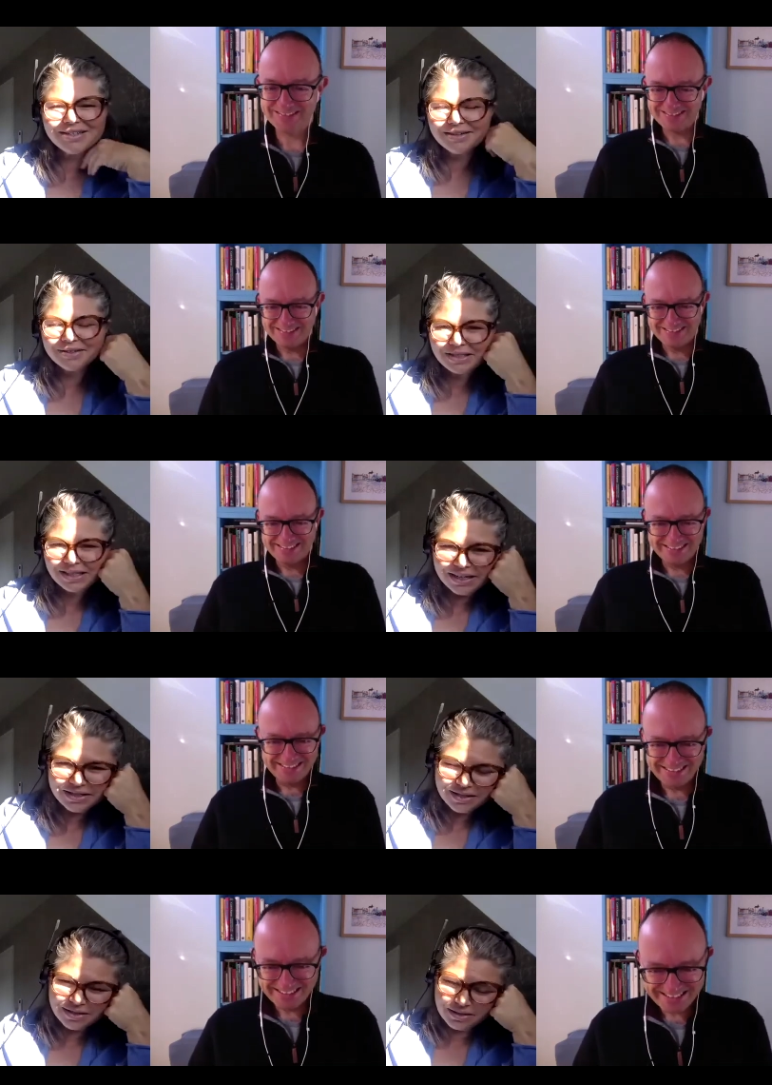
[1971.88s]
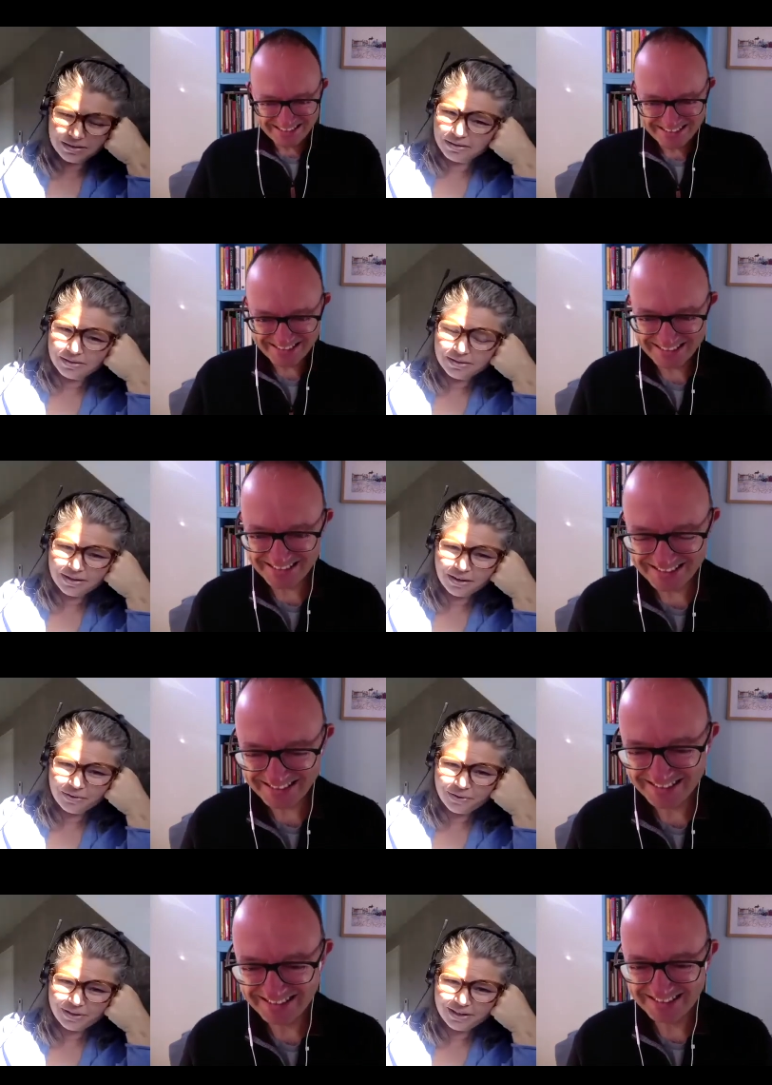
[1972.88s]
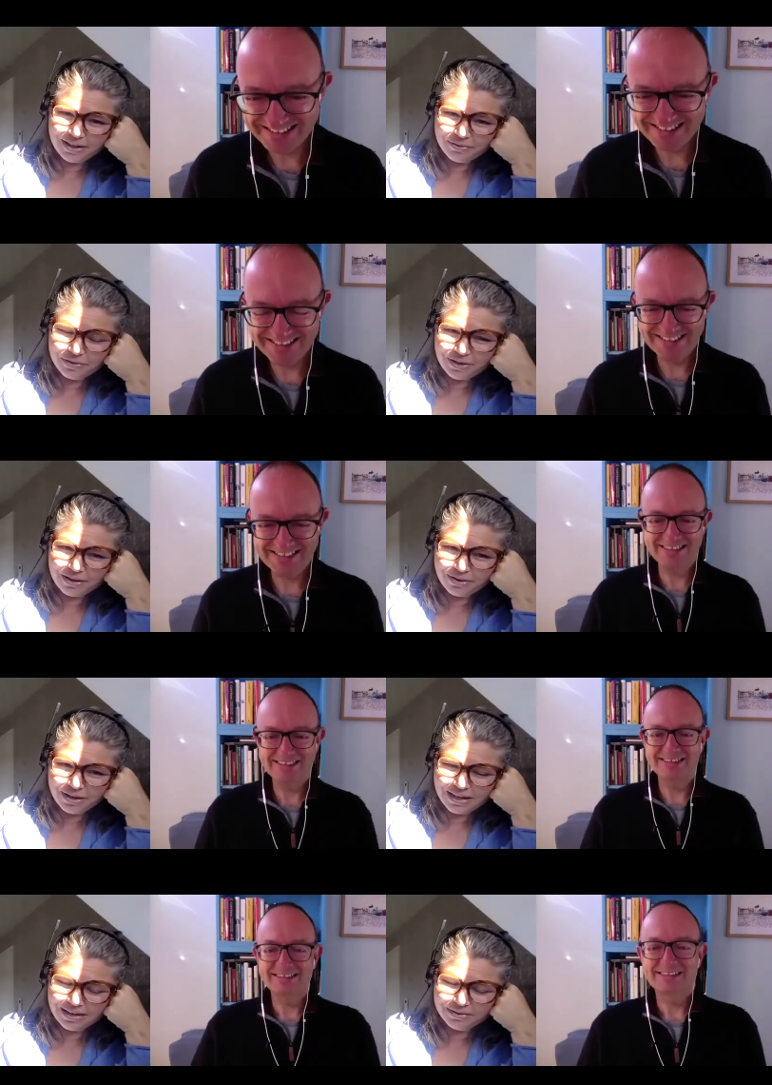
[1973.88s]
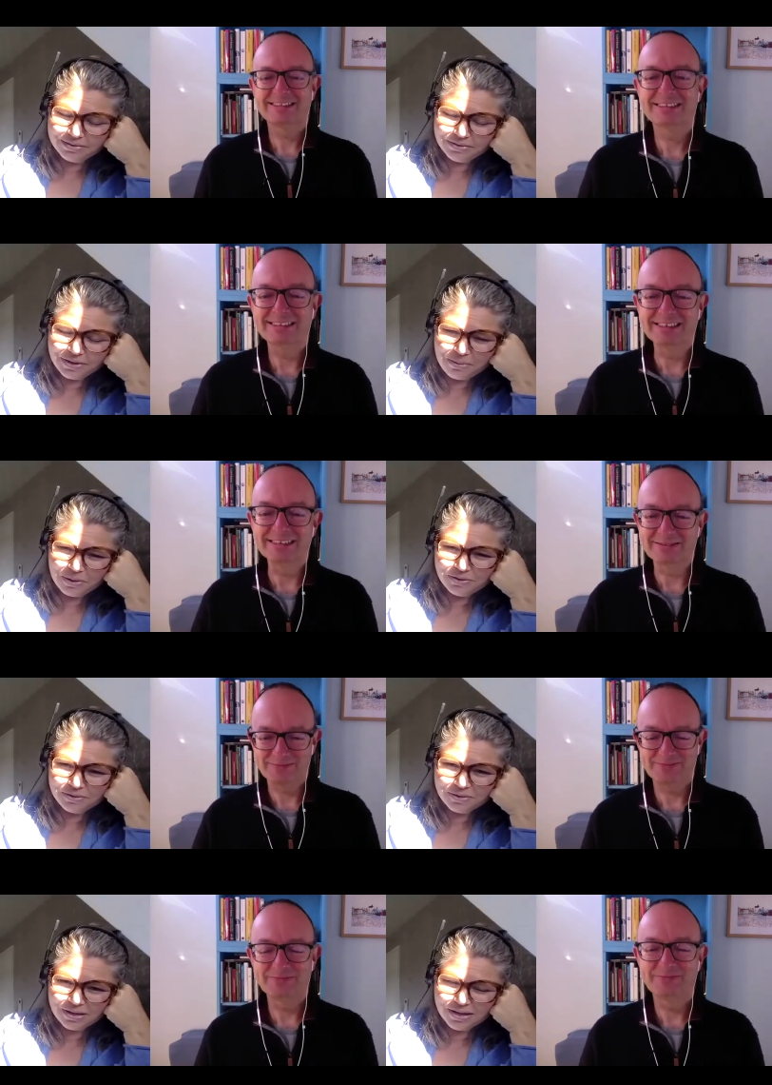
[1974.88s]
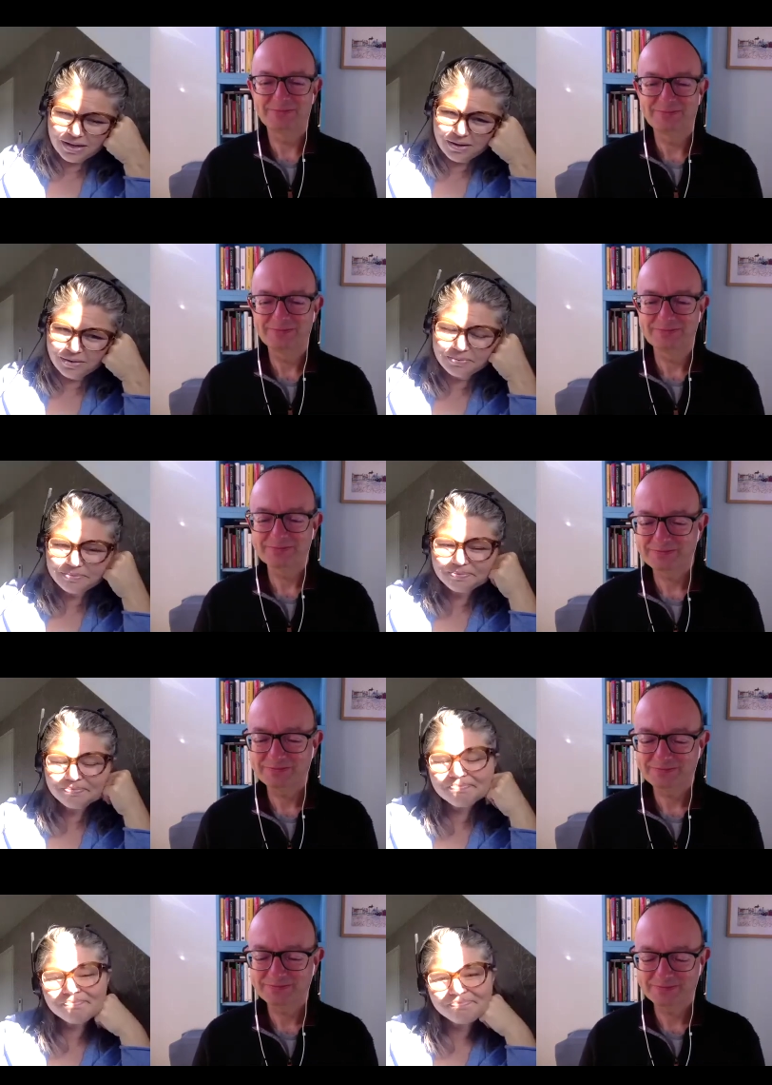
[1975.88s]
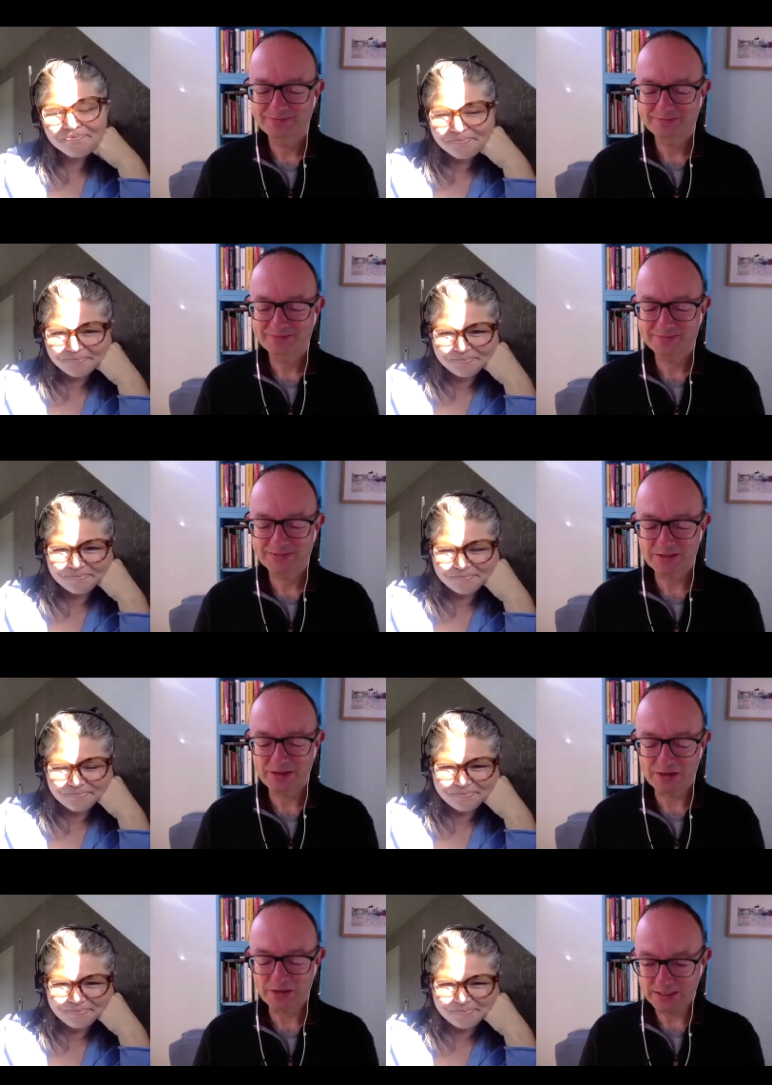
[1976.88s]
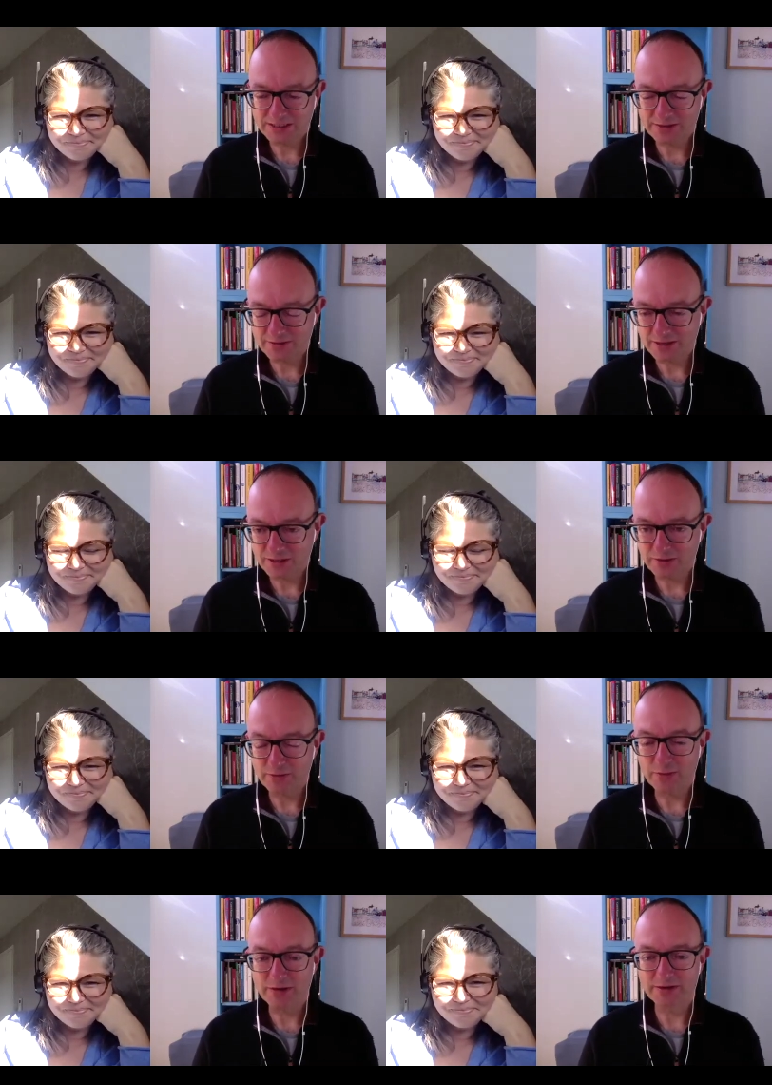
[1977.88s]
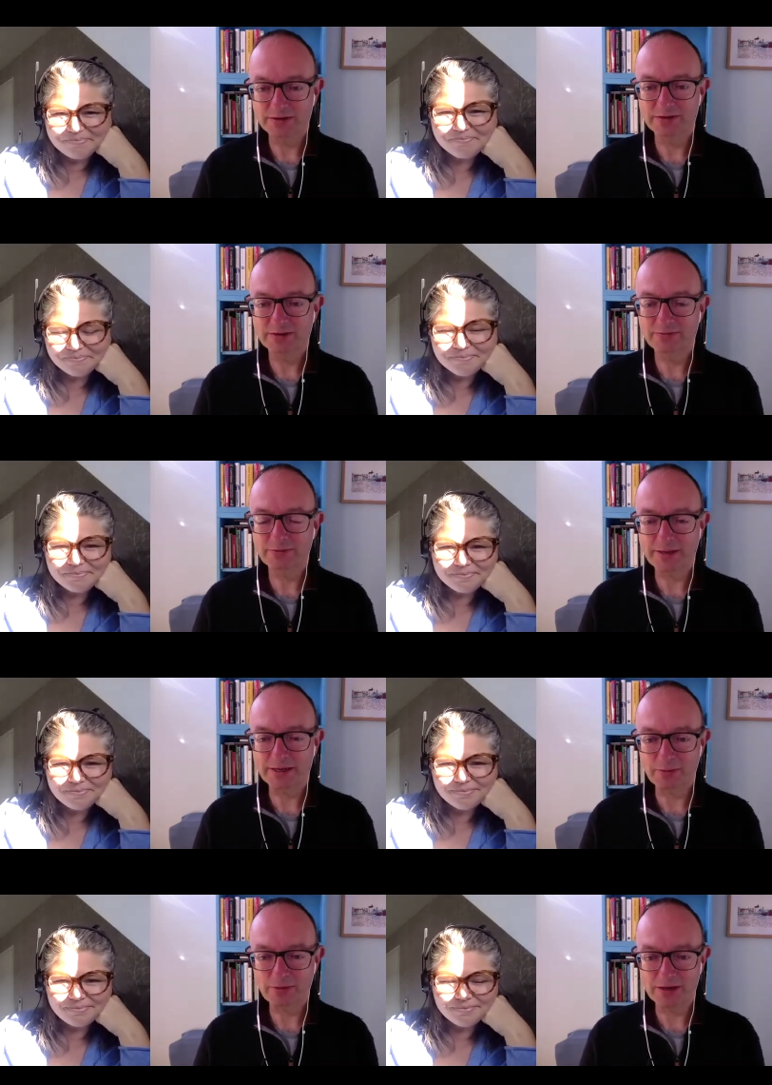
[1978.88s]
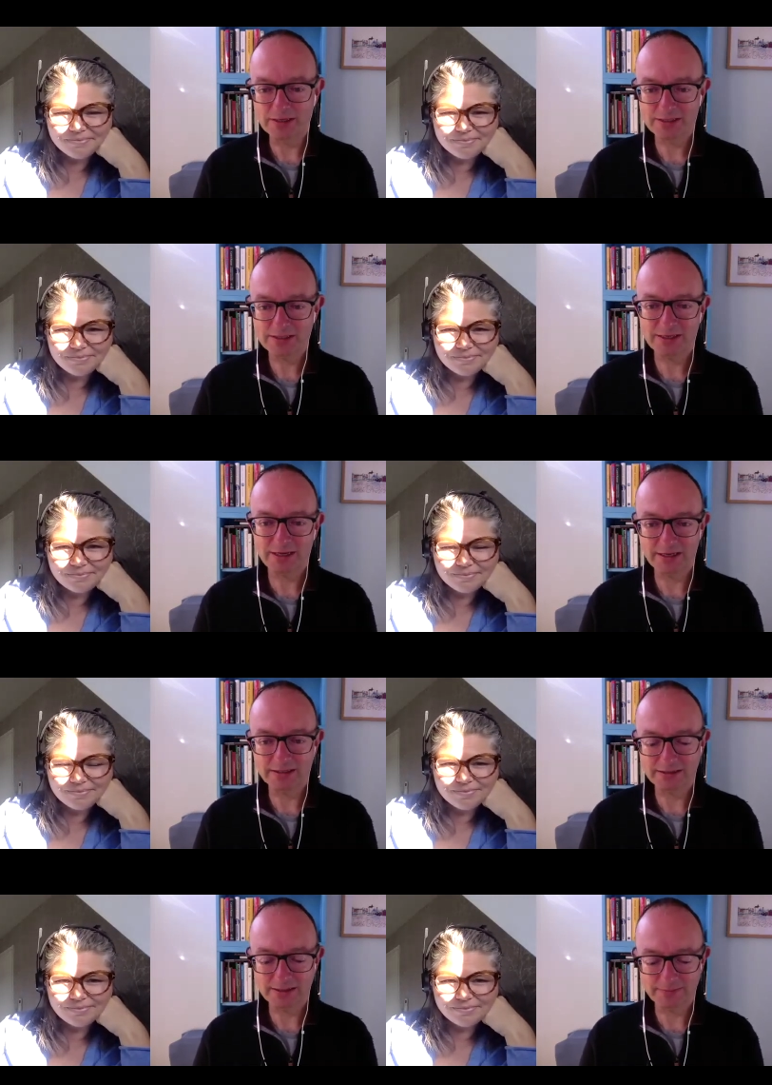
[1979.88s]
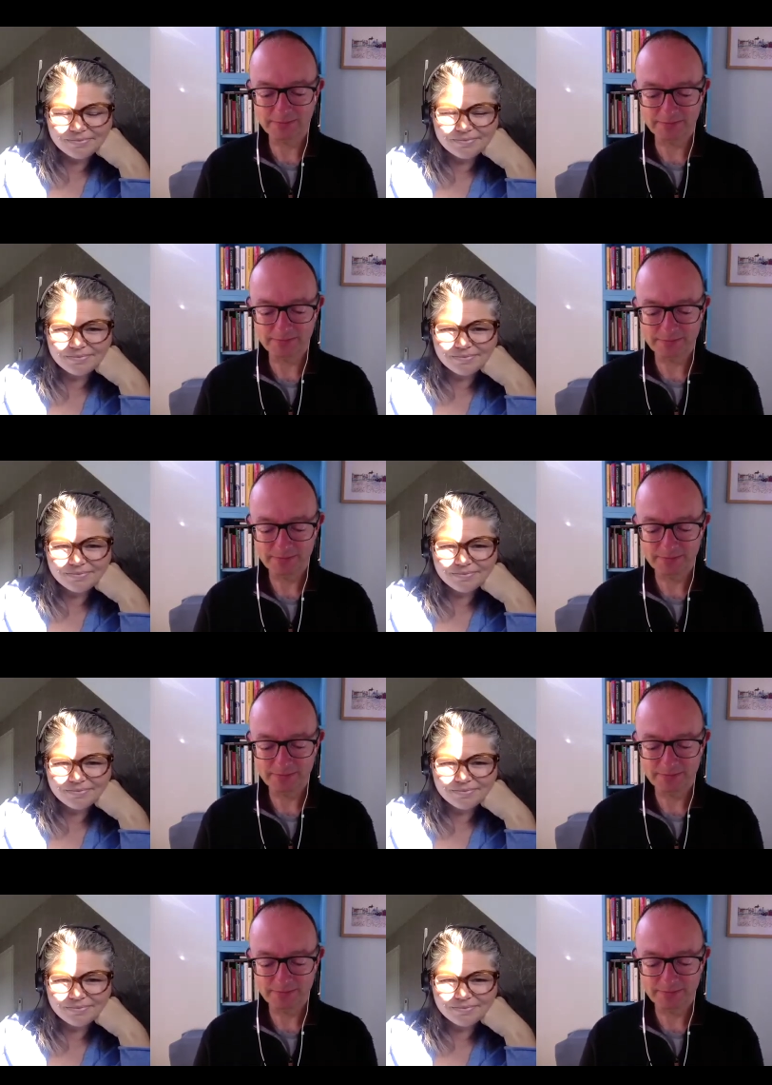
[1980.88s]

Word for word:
Speaker 1: Auntie Ada. I can feel the gift of that right now. It's very yeah. beautiful. Thank you.
Speaker 2: Well, thank you, Lizzie, and thank you everyone for being with us. And um,